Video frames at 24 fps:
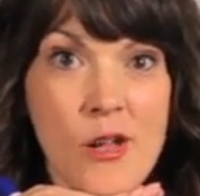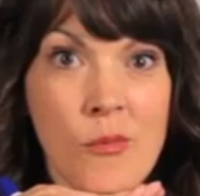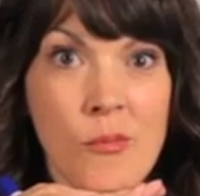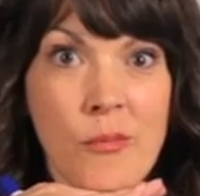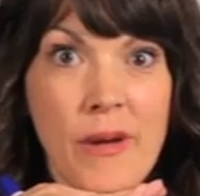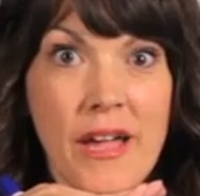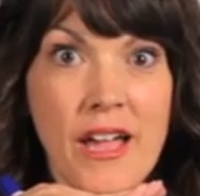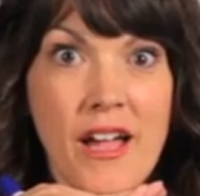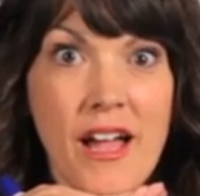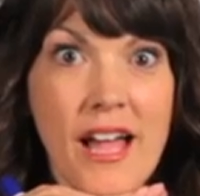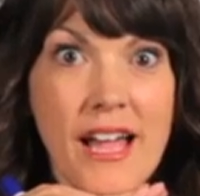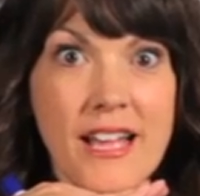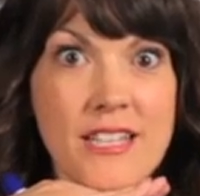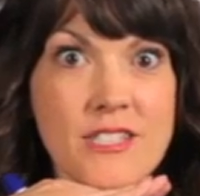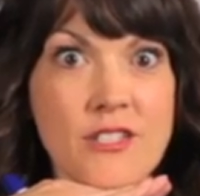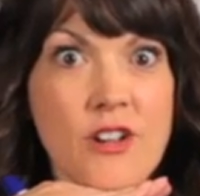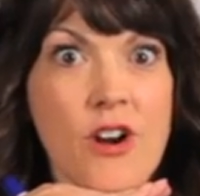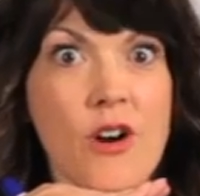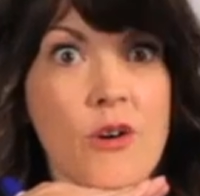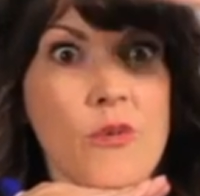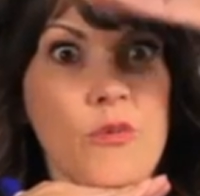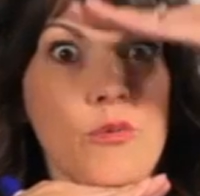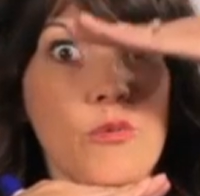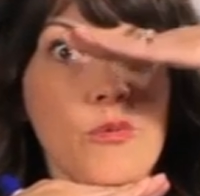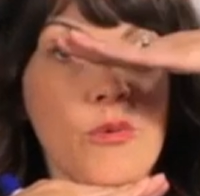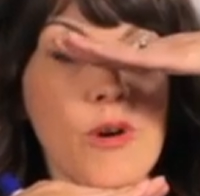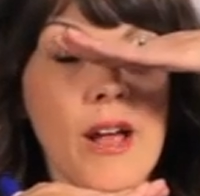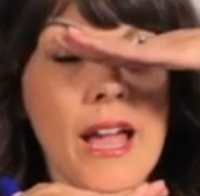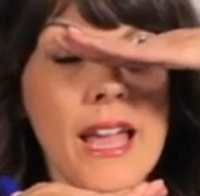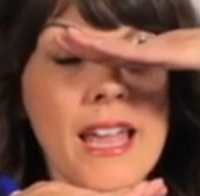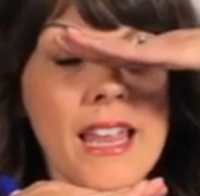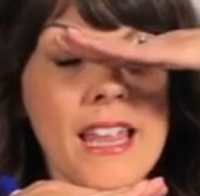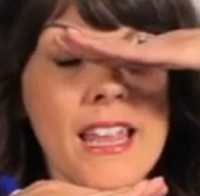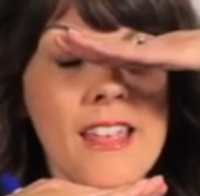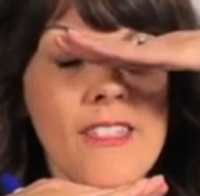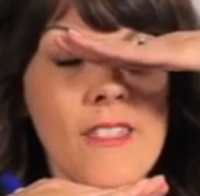my eyes are
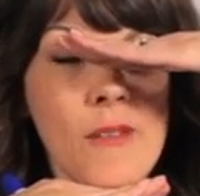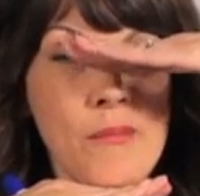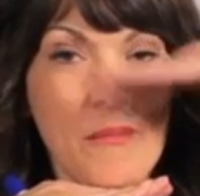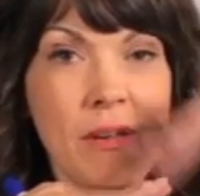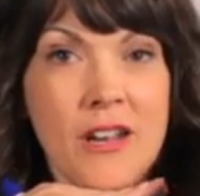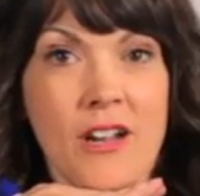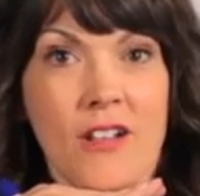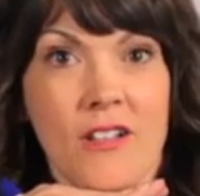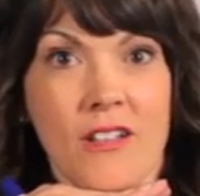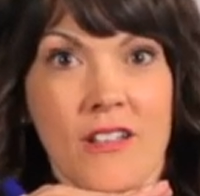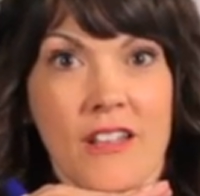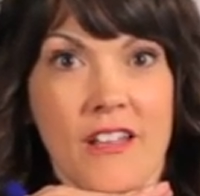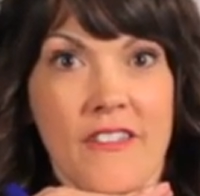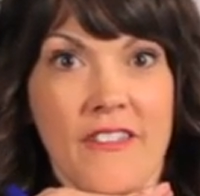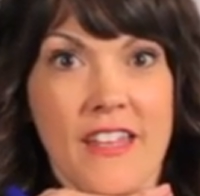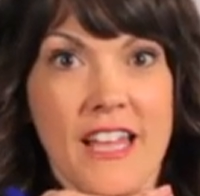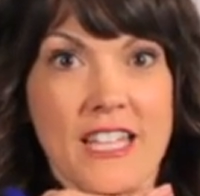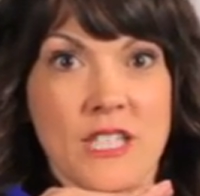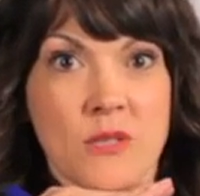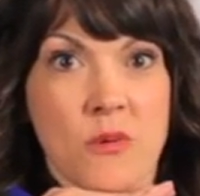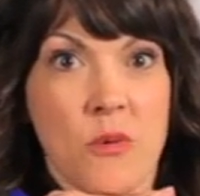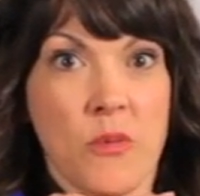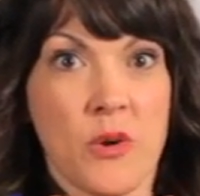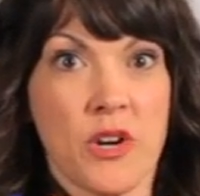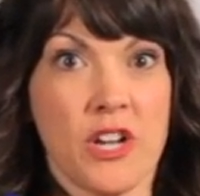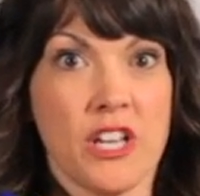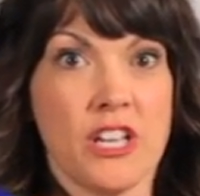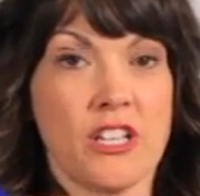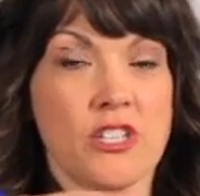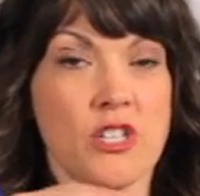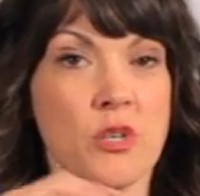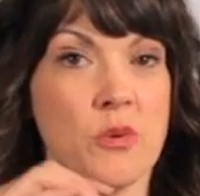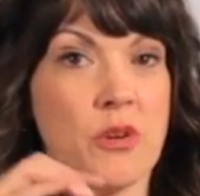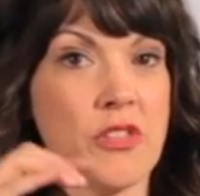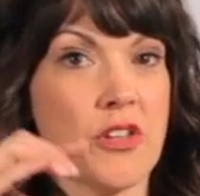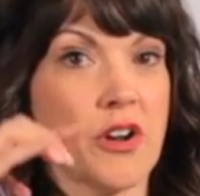right in the middle, and that's what we're gonna
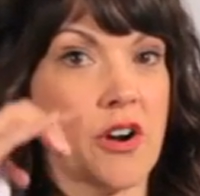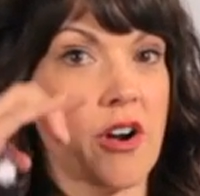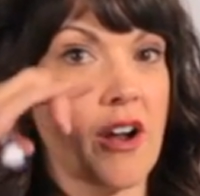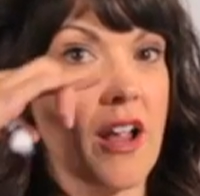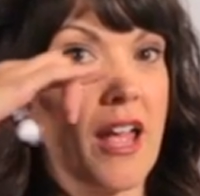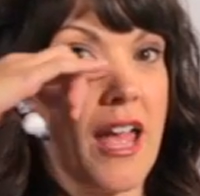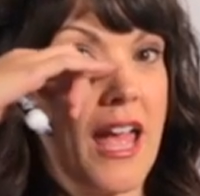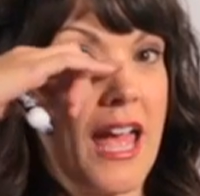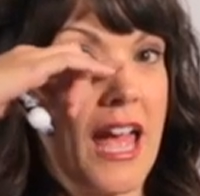do with her.